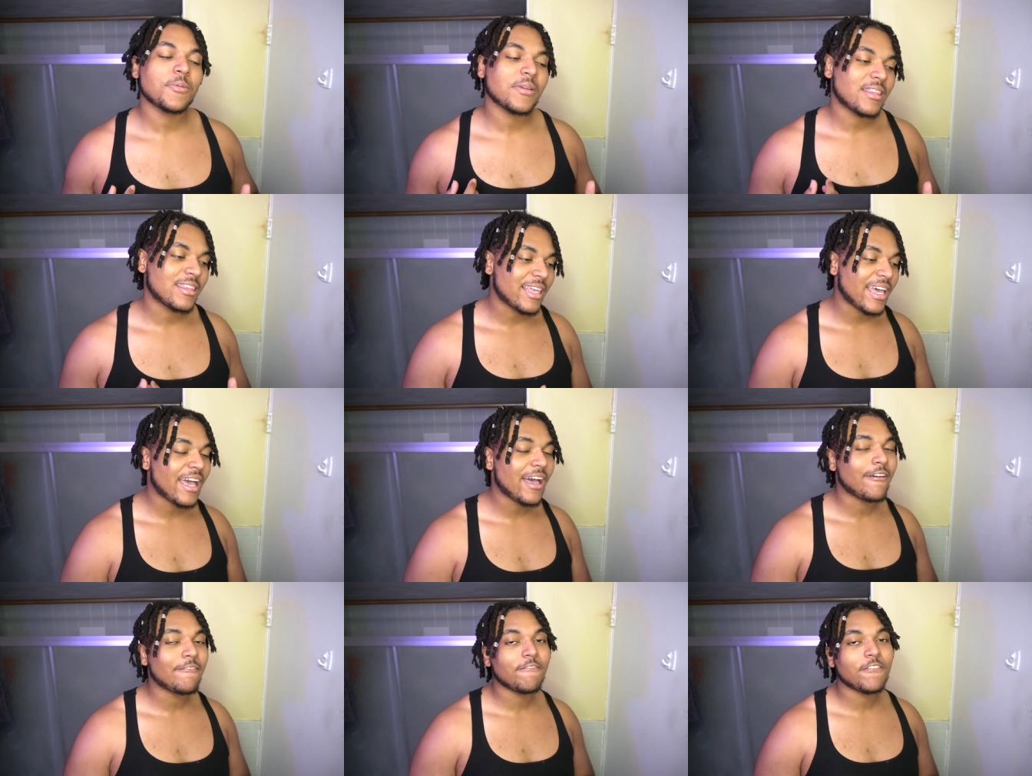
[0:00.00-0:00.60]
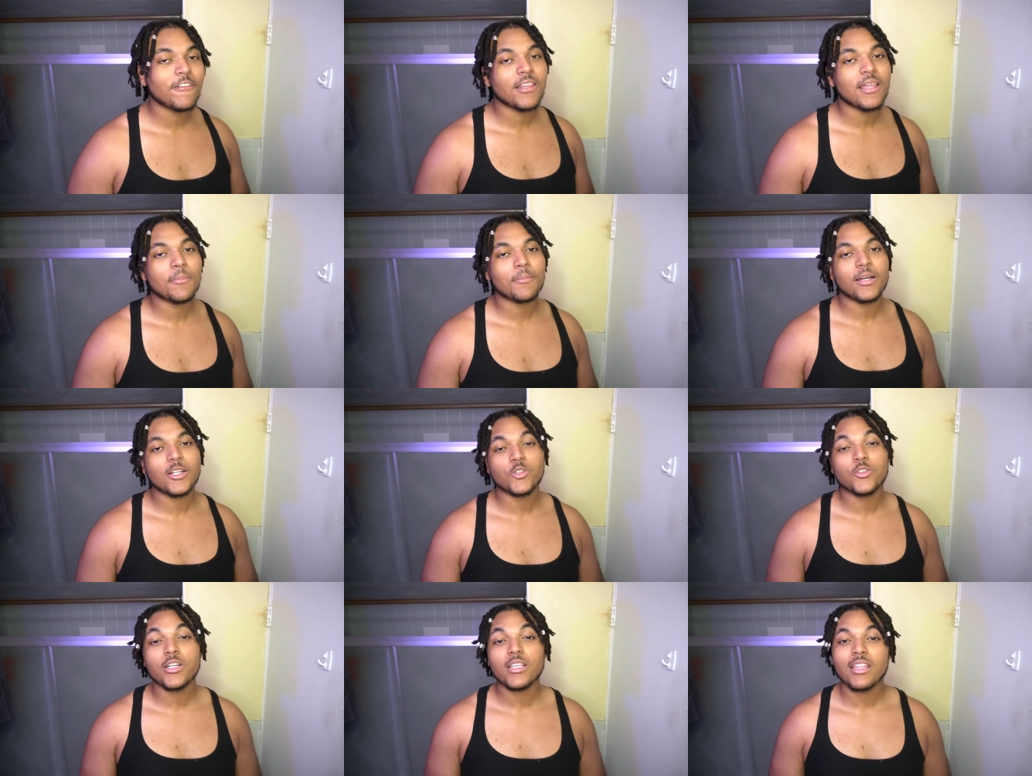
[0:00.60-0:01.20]
with that, I feel like my
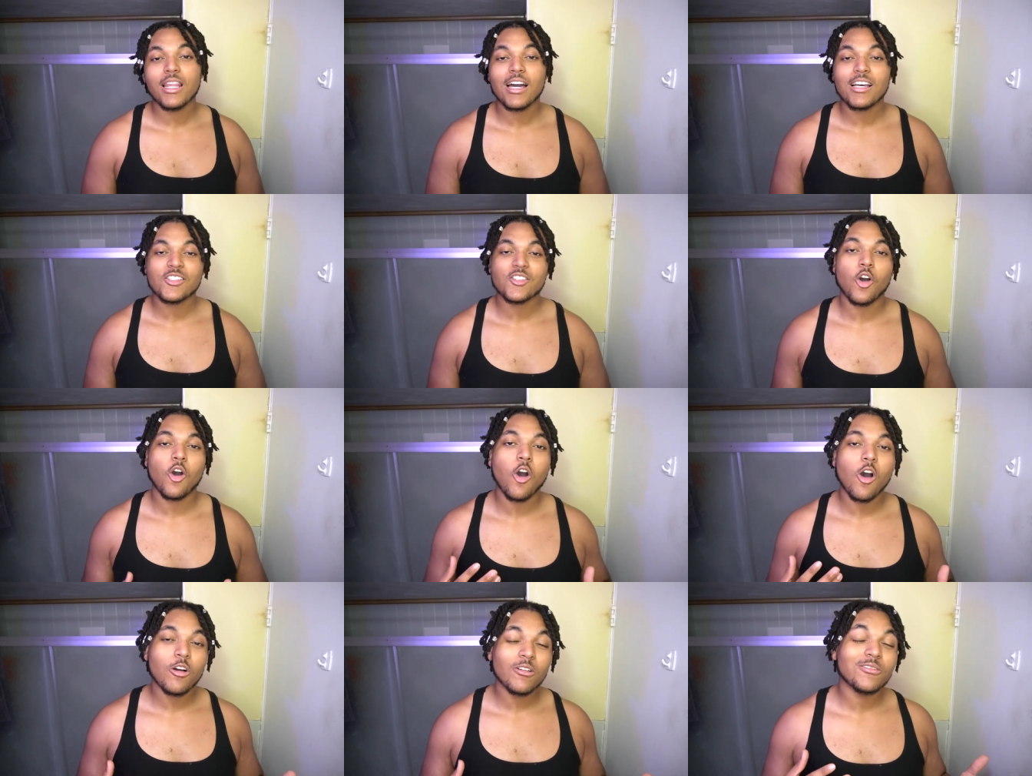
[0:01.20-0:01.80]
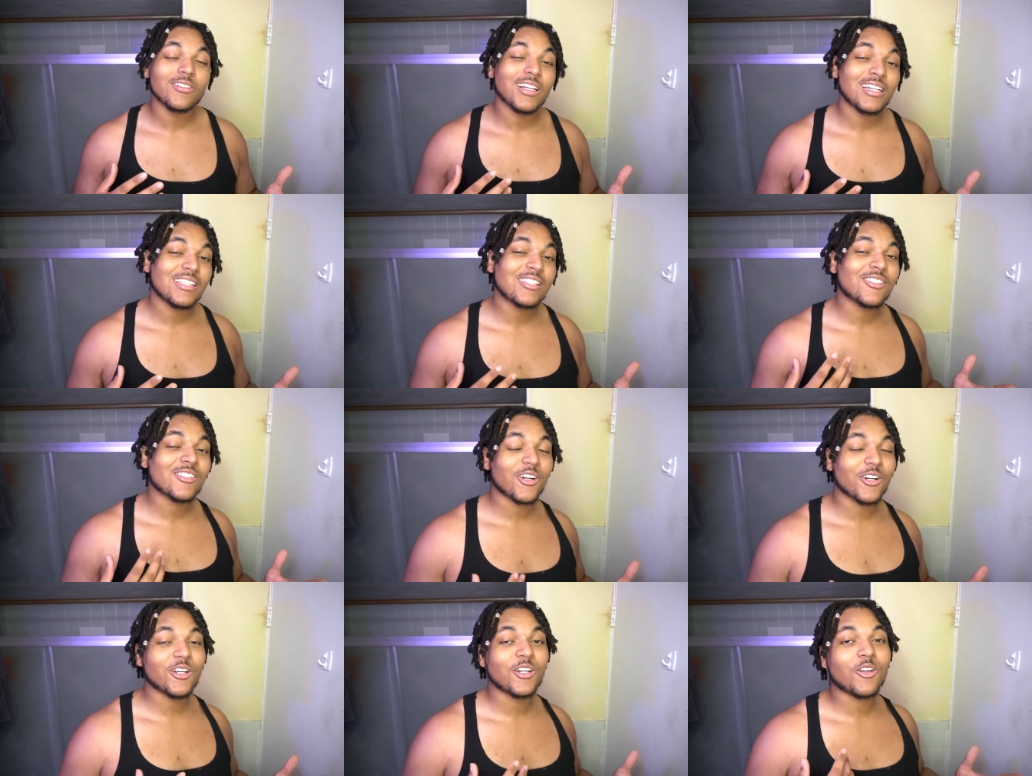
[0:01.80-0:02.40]
dreadlocks are already
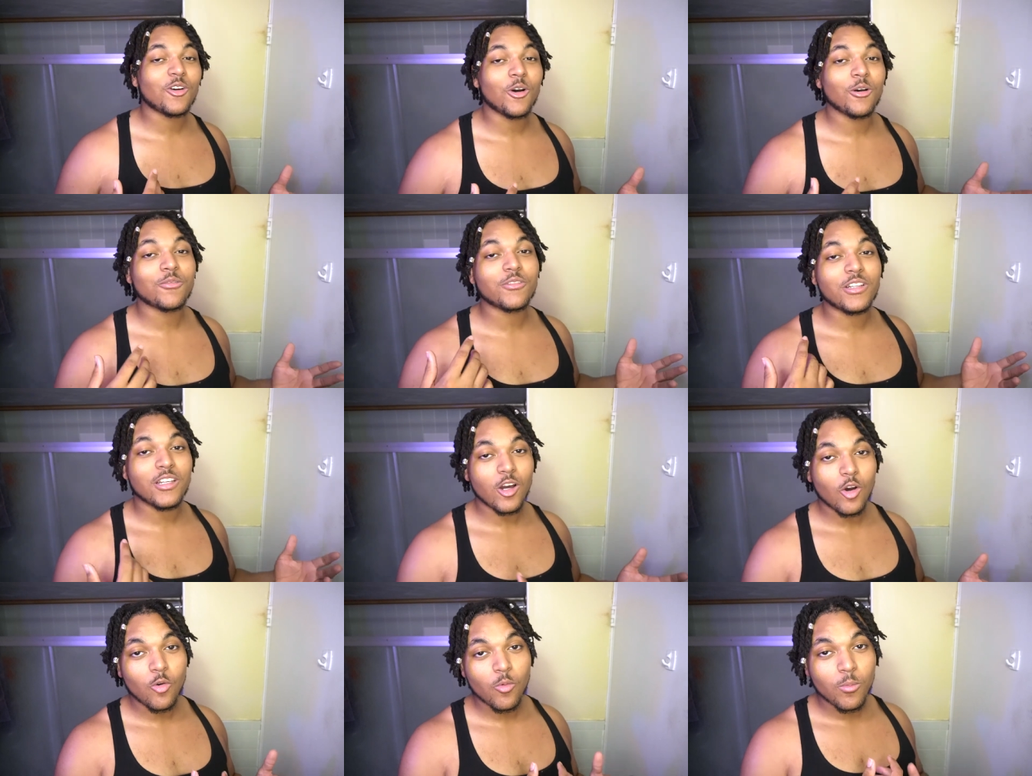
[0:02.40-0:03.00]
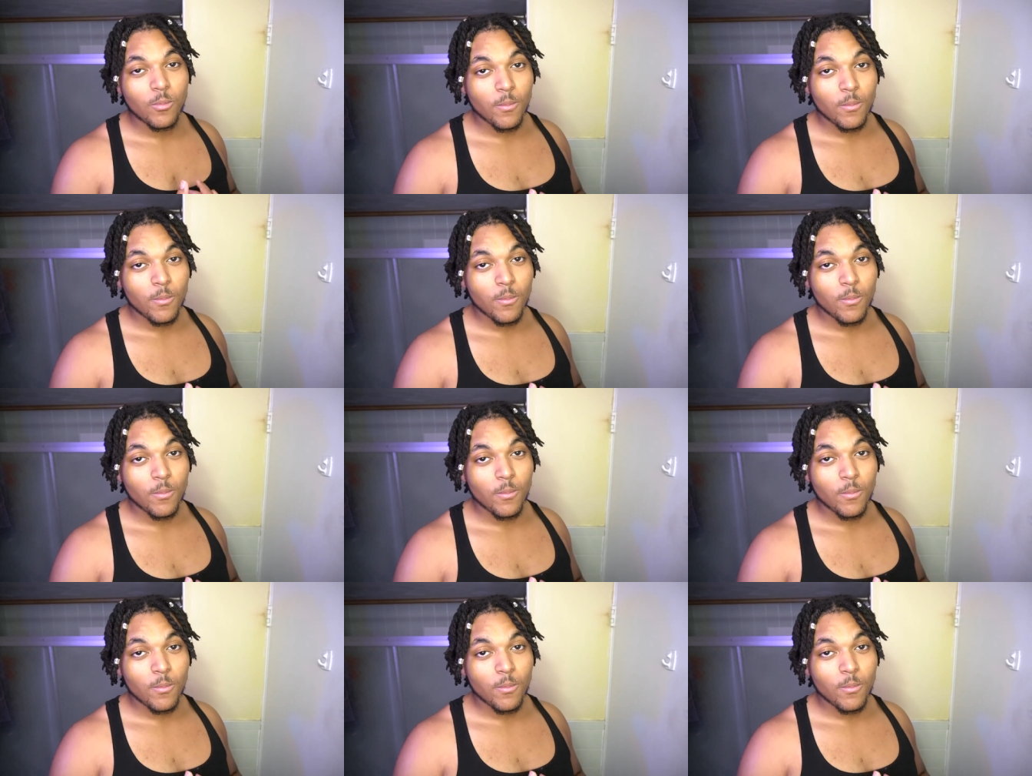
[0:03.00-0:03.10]
starting off dope.